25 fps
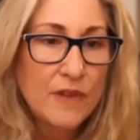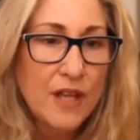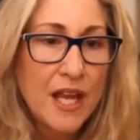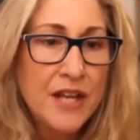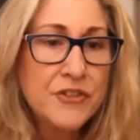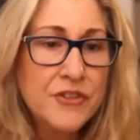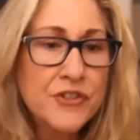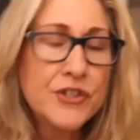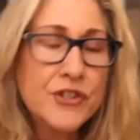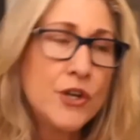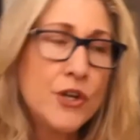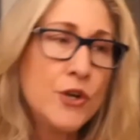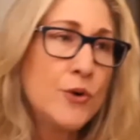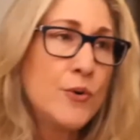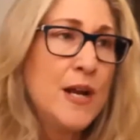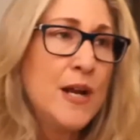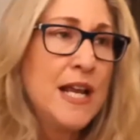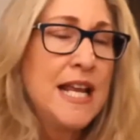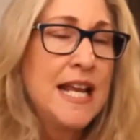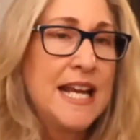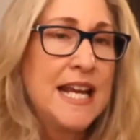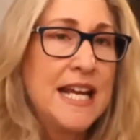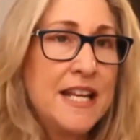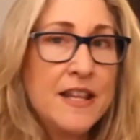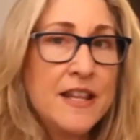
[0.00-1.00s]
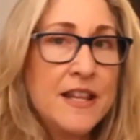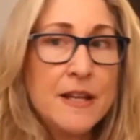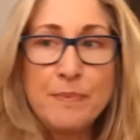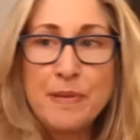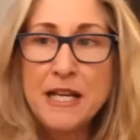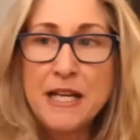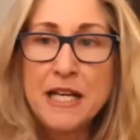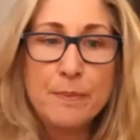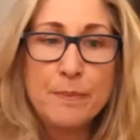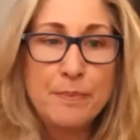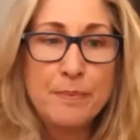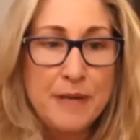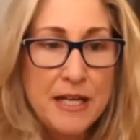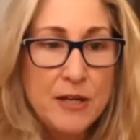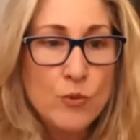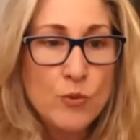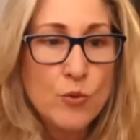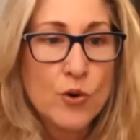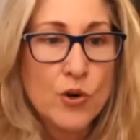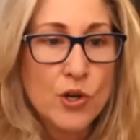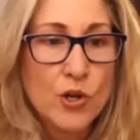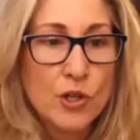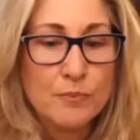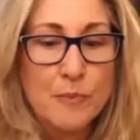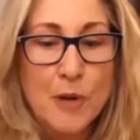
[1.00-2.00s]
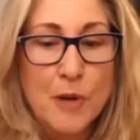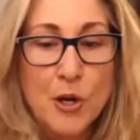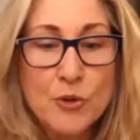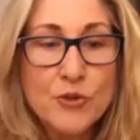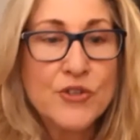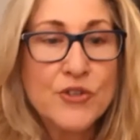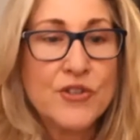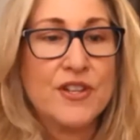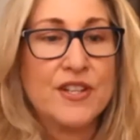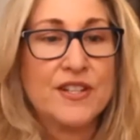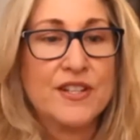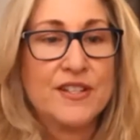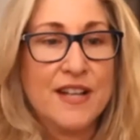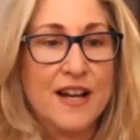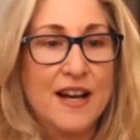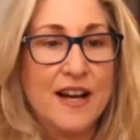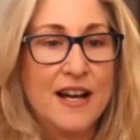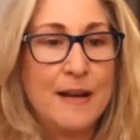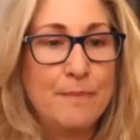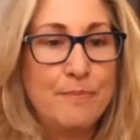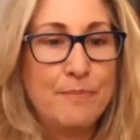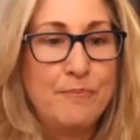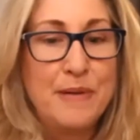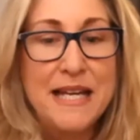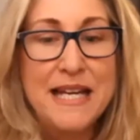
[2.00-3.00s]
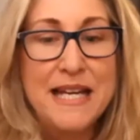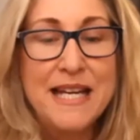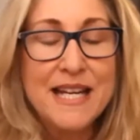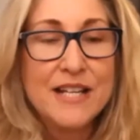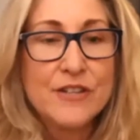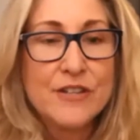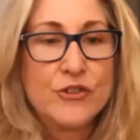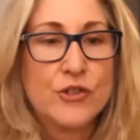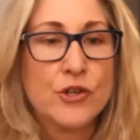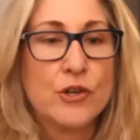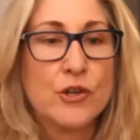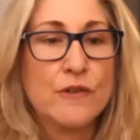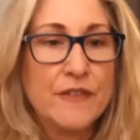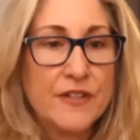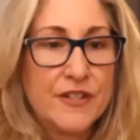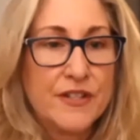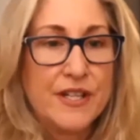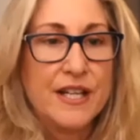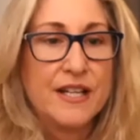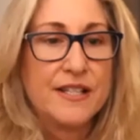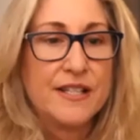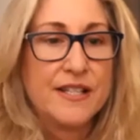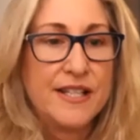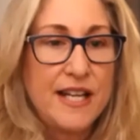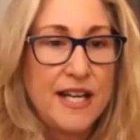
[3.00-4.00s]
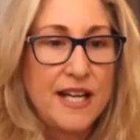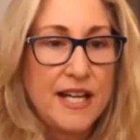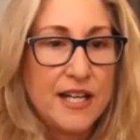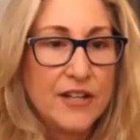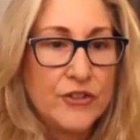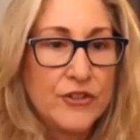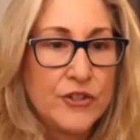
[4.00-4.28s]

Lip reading: And so in the B2B world, most of the time, B is servicing C.